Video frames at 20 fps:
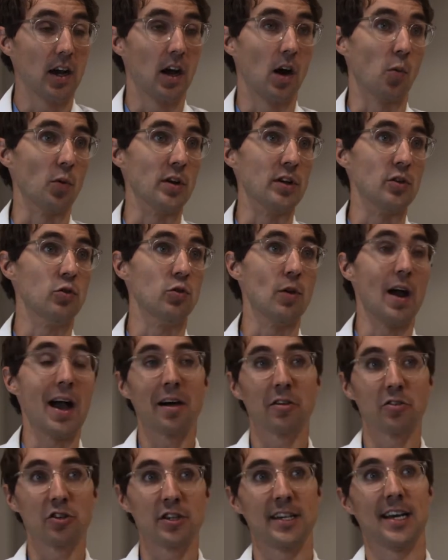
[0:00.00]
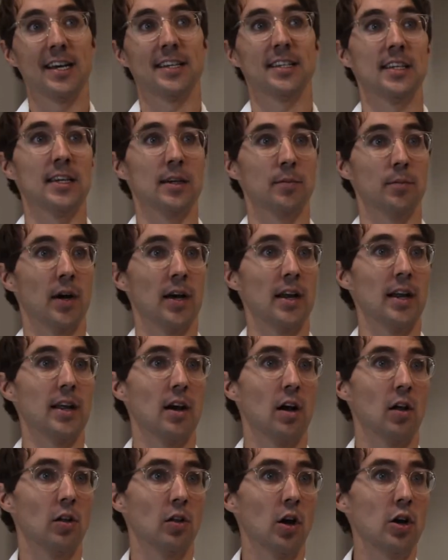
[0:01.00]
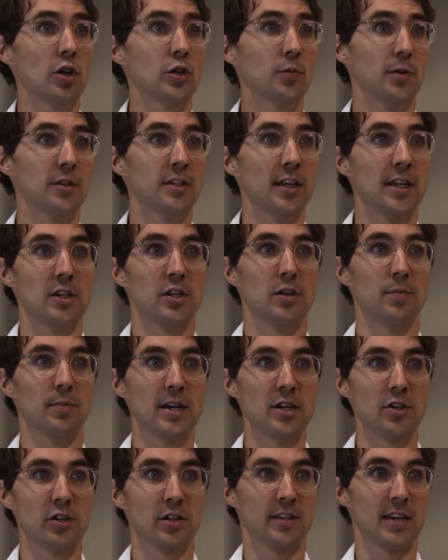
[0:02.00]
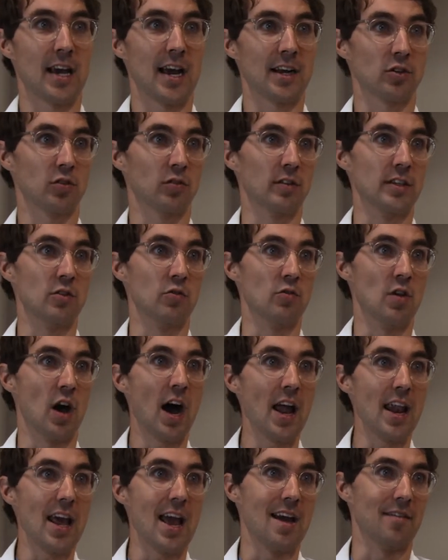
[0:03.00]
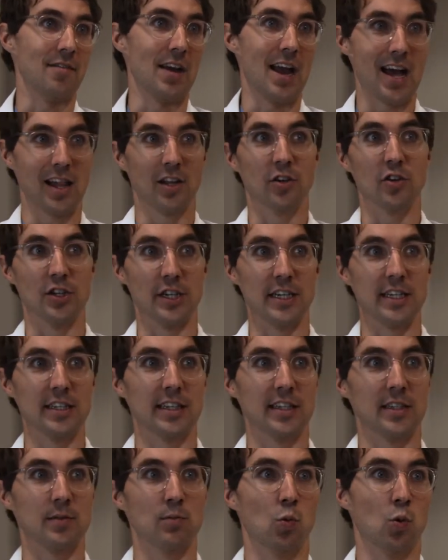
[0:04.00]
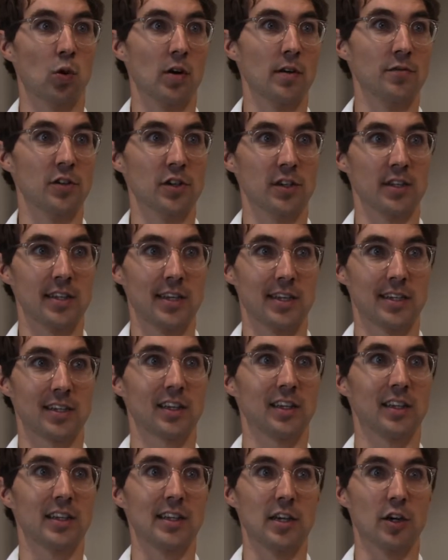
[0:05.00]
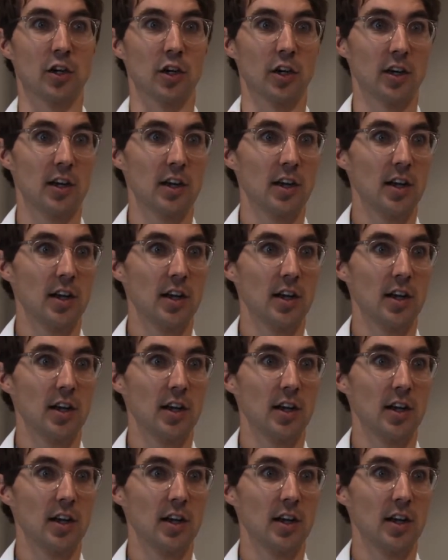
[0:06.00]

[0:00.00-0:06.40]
We do allergy testing, but a large percentage of patients actually do not have allergies. It's more of just this clear